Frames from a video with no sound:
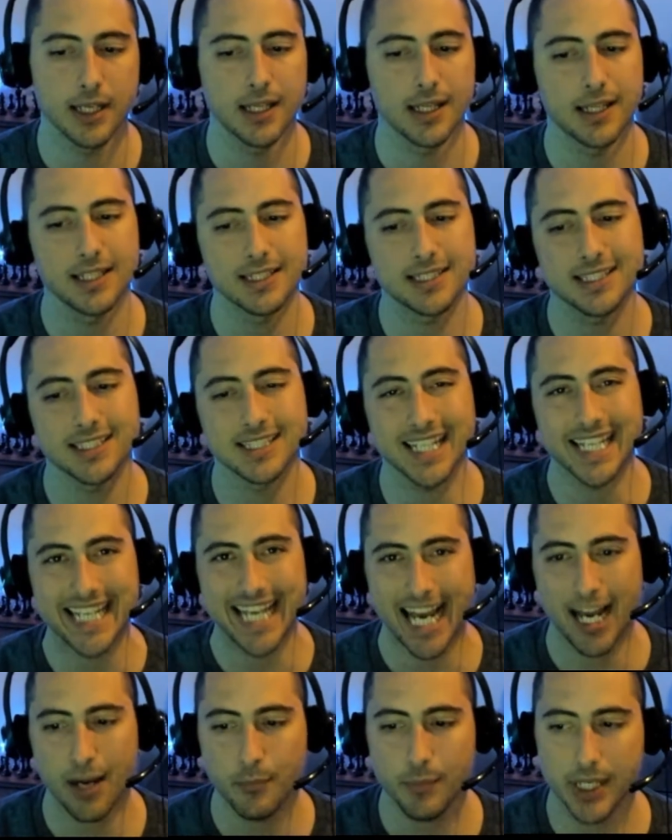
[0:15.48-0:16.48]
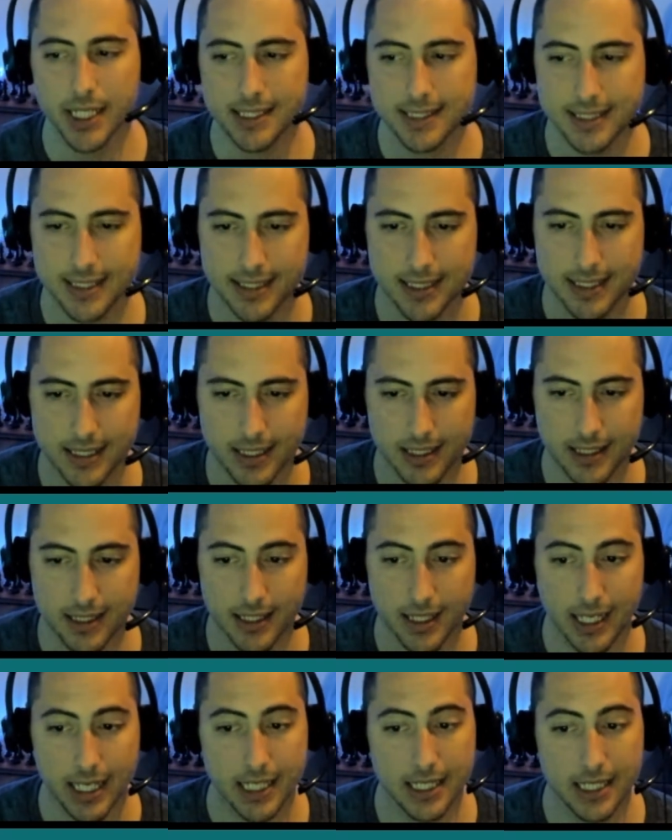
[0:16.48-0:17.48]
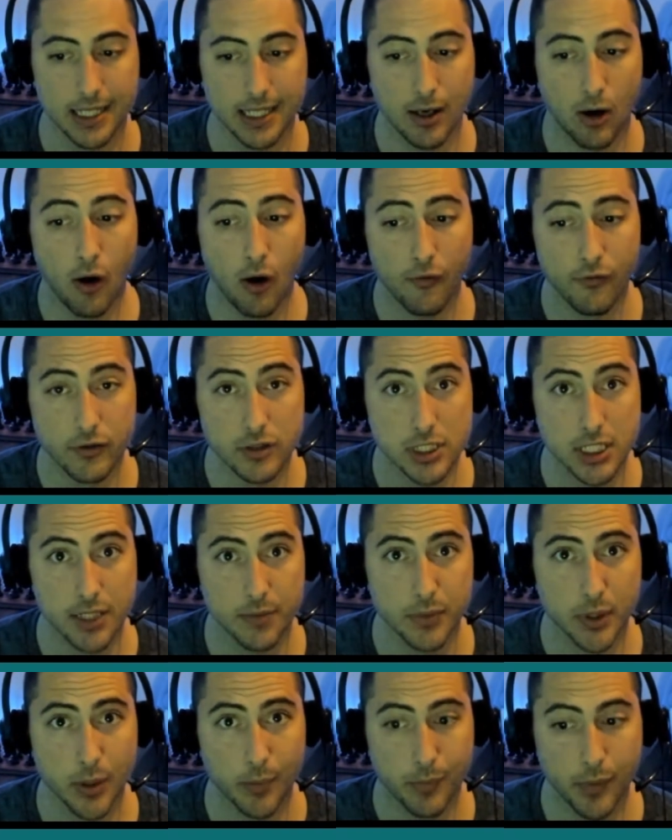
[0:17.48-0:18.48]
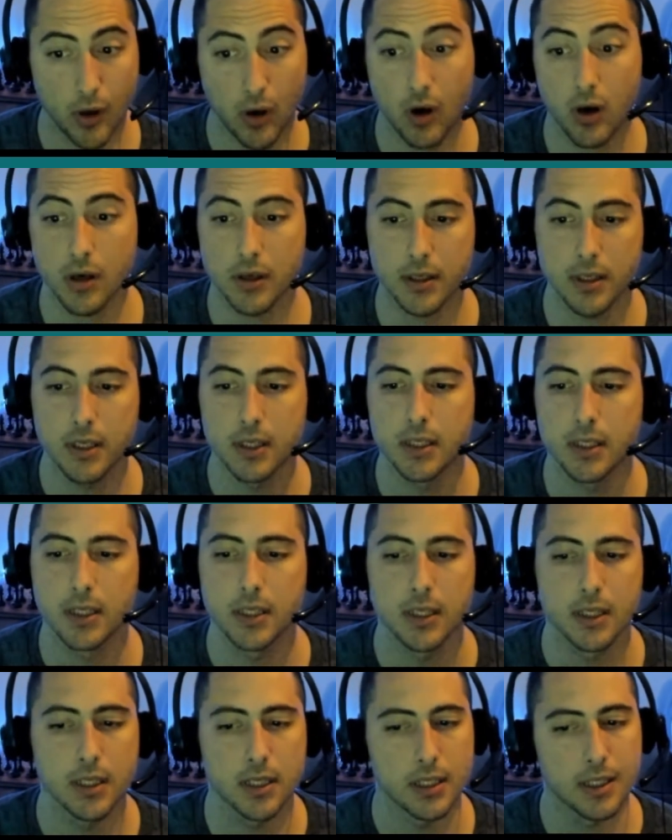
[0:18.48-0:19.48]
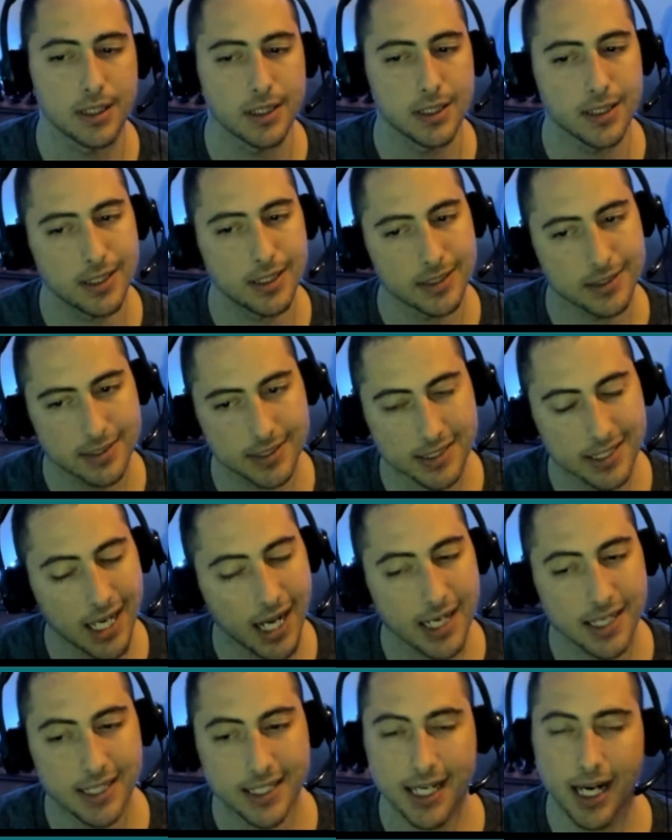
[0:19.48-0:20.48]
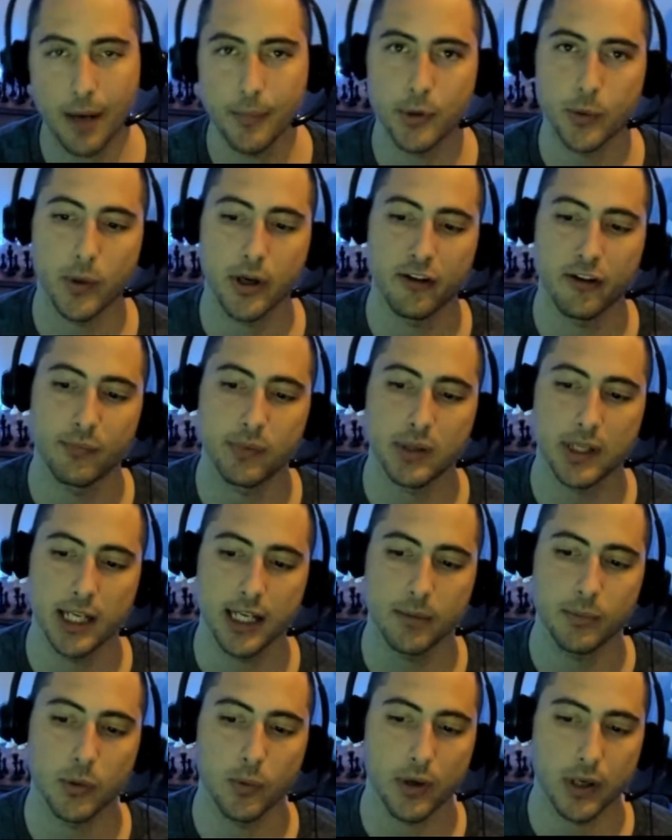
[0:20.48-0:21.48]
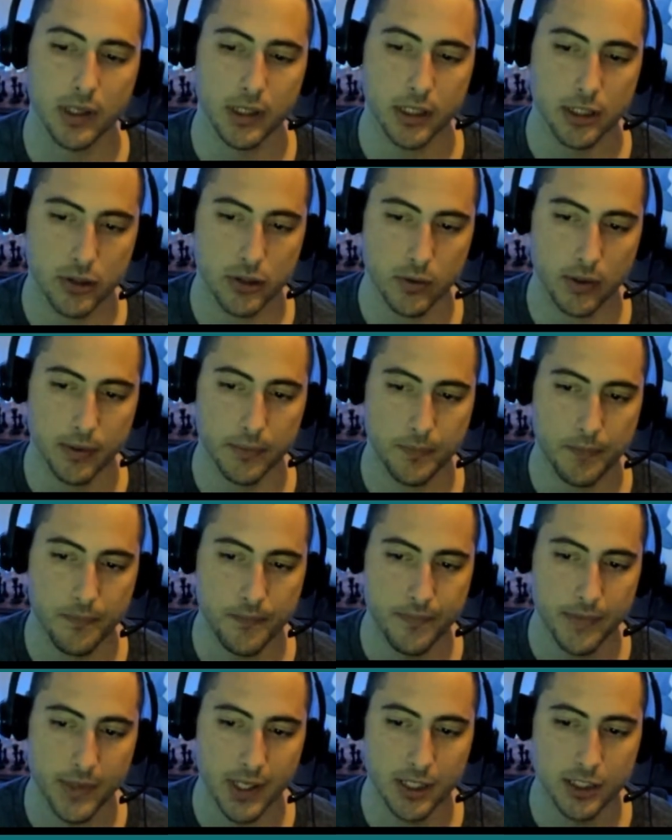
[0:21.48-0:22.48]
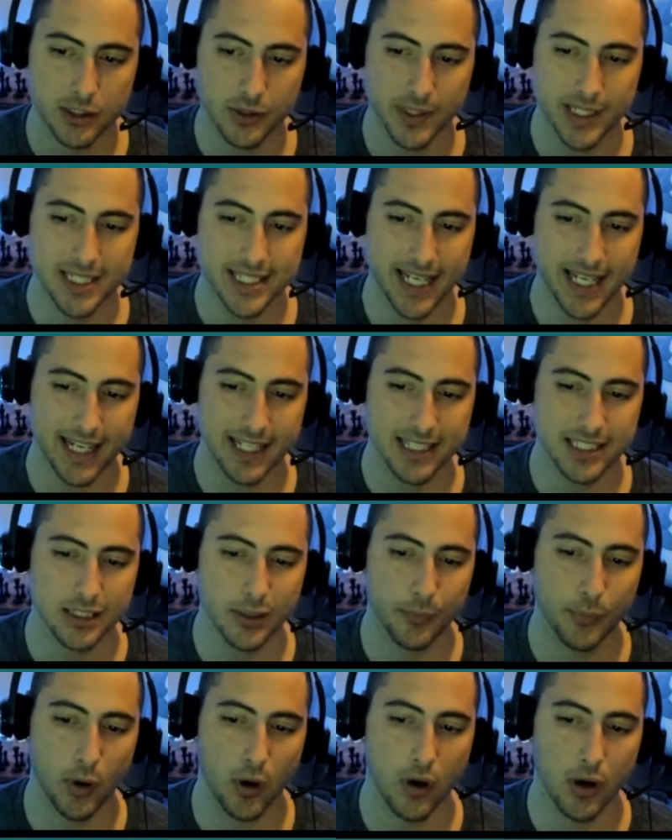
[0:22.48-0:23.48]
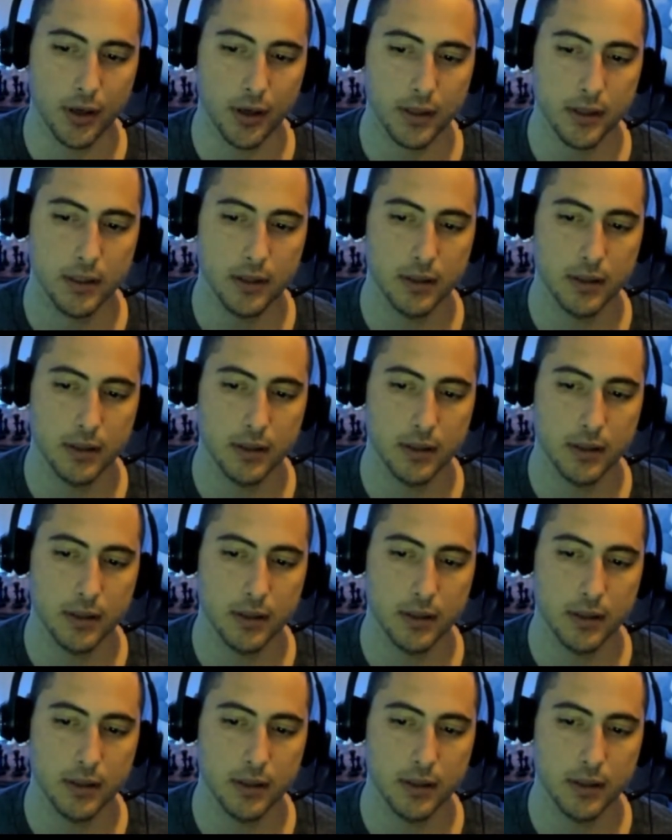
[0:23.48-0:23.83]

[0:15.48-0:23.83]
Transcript: This is a gambit. It offers him the pawn. It's not a common way of playing, but we're going to do it. So he takes the pawn.